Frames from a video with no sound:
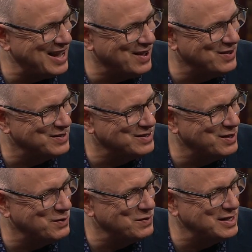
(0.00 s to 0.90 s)
now Amen.
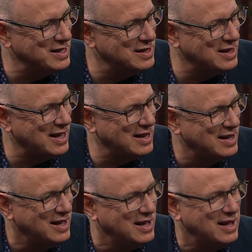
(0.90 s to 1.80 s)
don't we need that
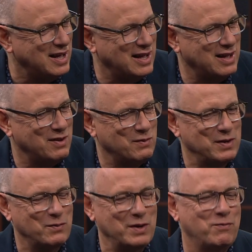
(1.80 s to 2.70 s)
mm-hmm. uh,
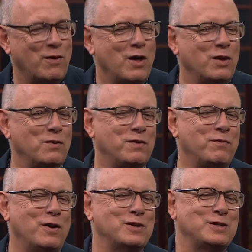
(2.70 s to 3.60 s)
we, we fall we
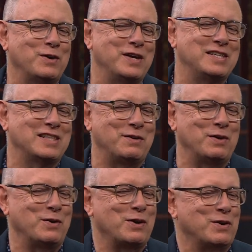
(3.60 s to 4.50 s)
fall so easily
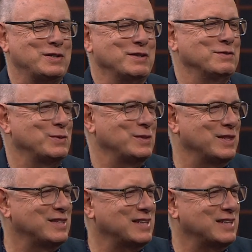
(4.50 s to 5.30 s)
we don't call ourselves north and